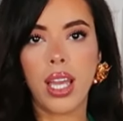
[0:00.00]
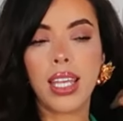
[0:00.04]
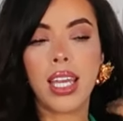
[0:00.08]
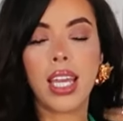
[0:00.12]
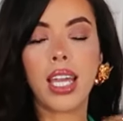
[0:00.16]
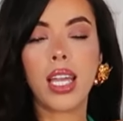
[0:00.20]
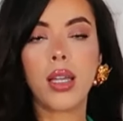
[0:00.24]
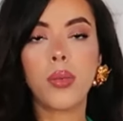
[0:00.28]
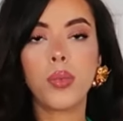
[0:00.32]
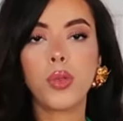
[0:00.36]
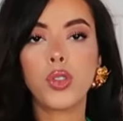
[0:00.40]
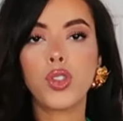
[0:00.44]

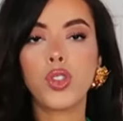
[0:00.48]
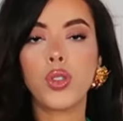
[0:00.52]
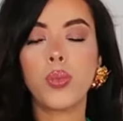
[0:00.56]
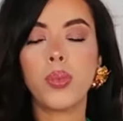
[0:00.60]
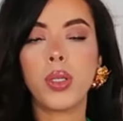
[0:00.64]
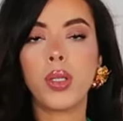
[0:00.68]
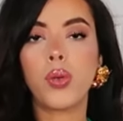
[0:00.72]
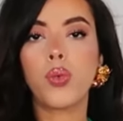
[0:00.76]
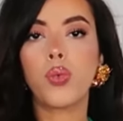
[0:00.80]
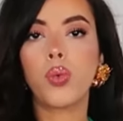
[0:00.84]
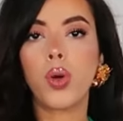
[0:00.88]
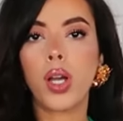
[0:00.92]
they're able to
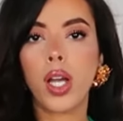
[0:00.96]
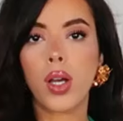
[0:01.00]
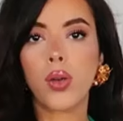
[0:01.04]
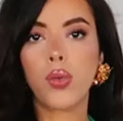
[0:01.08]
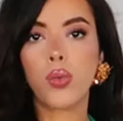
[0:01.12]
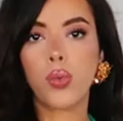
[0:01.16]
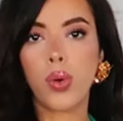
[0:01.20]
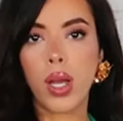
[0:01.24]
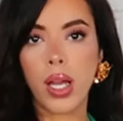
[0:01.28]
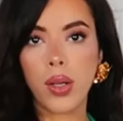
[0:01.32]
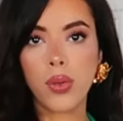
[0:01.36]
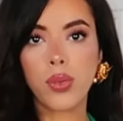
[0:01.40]
be
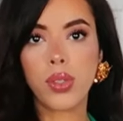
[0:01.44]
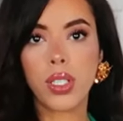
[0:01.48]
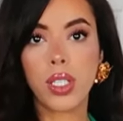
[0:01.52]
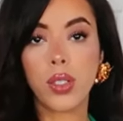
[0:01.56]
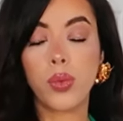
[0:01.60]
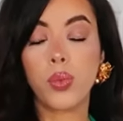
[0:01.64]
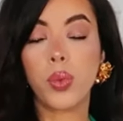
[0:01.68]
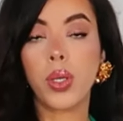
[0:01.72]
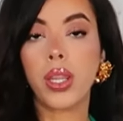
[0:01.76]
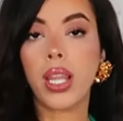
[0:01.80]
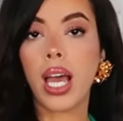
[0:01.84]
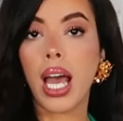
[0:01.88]

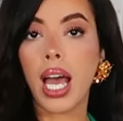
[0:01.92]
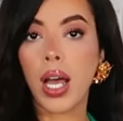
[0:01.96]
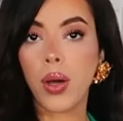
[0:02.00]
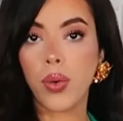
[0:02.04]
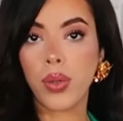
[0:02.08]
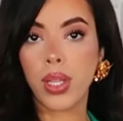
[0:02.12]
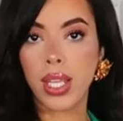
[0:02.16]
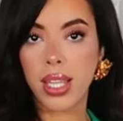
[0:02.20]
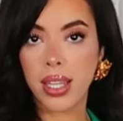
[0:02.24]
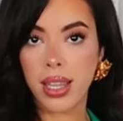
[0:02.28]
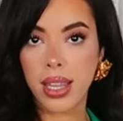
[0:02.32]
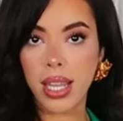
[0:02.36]
well-rounded with
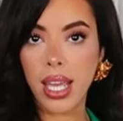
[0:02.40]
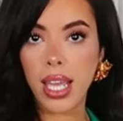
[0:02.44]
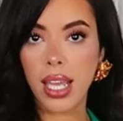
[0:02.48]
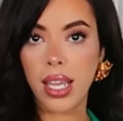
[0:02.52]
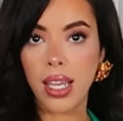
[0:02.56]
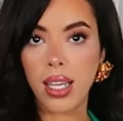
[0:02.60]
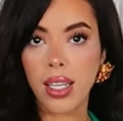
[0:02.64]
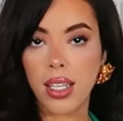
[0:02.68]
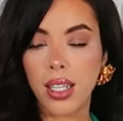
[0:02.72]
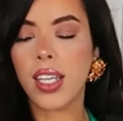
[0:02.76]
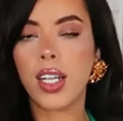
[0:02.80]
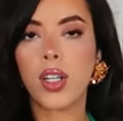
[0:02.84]
how they
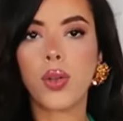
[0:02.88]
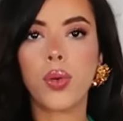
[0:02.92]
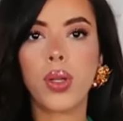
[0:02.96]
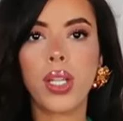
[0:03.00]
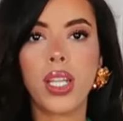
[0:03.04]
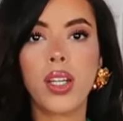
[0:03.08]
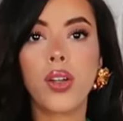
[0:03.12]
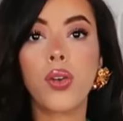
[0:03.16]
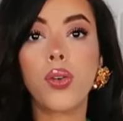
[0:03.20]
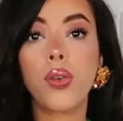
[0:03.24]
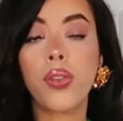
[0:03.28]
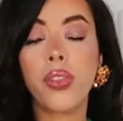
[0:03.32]
think their
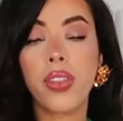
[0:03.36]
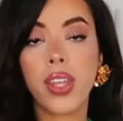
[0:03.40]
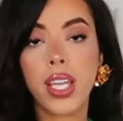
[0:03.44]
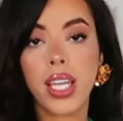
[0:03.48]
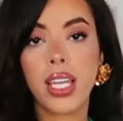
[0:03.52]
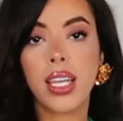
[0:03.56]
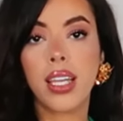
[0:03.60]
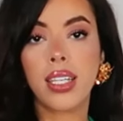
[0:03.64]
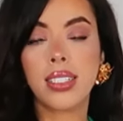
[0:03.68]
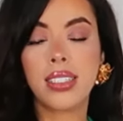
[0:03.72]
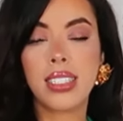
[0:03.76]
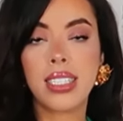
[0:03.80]
critical
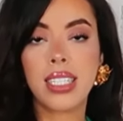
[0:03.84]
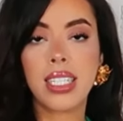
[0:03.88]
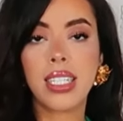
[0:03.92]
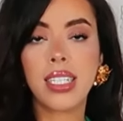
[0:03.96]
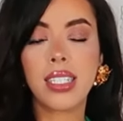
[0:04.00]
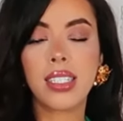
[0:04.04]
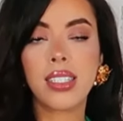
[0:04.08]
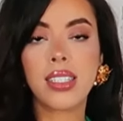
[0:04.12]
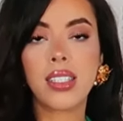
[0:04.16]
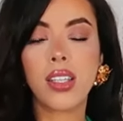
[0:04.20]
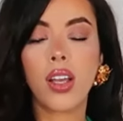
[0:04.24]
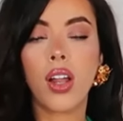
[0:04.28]
thinking
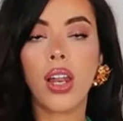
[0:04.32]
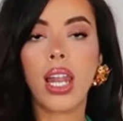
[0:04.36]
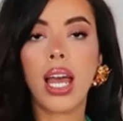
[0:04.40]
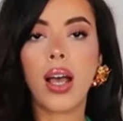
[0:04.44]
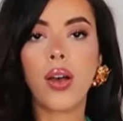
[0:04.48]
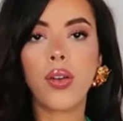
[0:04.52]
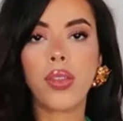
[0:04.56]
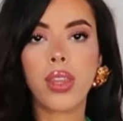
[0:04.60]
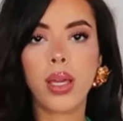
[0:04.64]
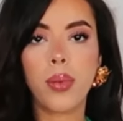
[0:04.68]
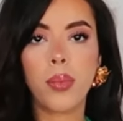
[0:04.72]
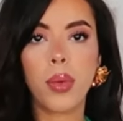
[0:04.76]
skills
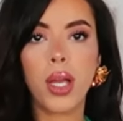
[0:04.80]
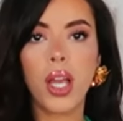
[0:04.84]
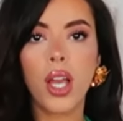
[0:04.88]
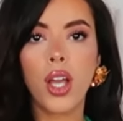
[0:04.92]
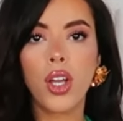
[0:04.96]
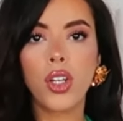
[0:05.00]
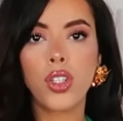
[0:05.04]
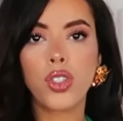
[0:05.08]
allow them